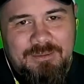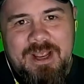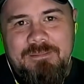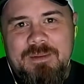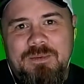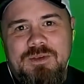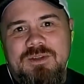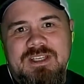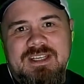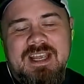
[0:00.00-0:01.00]
We had people
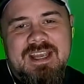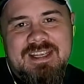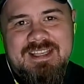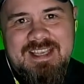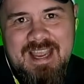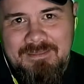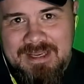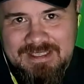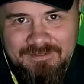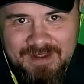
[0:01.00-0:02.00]
using
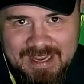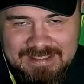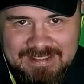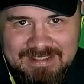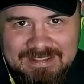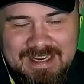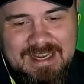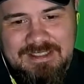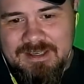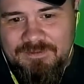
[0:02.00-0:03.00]
gaming devices
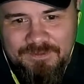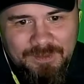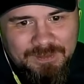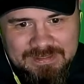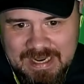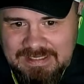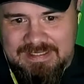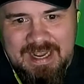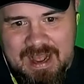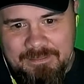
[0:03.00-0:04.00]
as their full
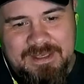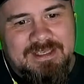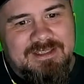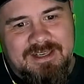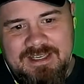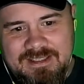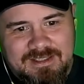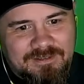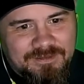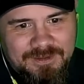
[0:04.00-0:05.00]
desktop, right?
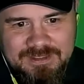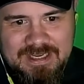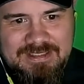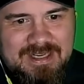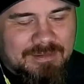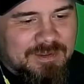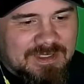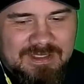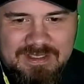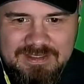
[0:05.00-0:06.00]
Their full desktop
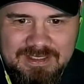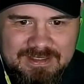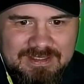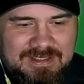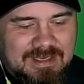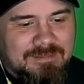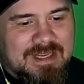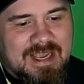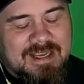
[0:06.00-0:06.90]
using things like the Steam Deck.